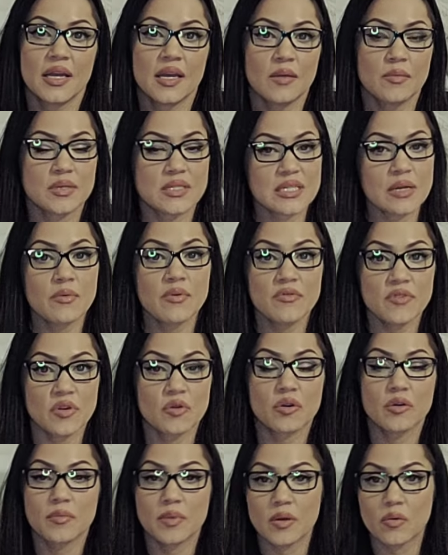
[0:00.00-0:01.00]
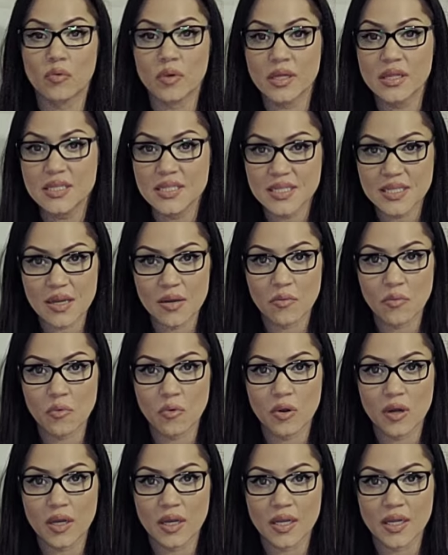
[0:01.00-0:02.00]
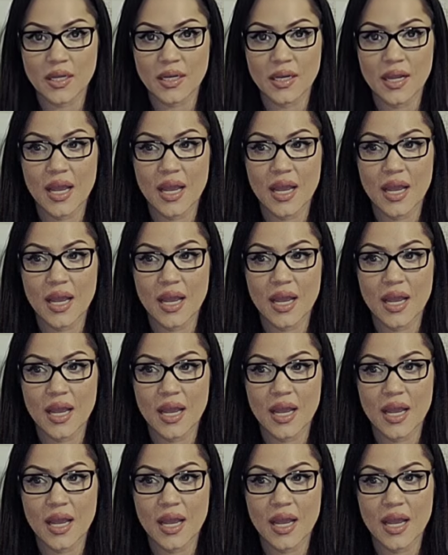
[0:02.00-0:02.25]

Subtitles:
But some of you could be with someone